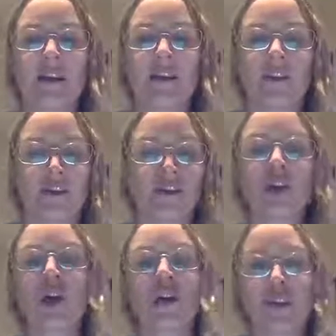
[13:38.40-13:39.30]
are a
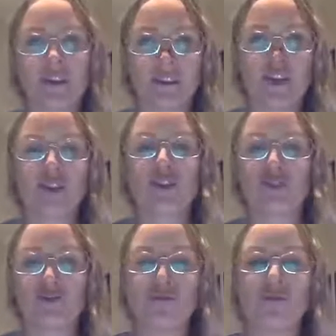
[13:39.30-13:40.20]
lot of things you can
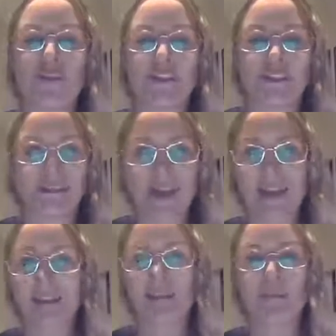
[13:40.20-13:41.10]
do with the
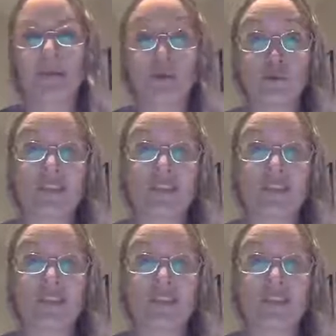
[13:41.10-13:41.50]
space to build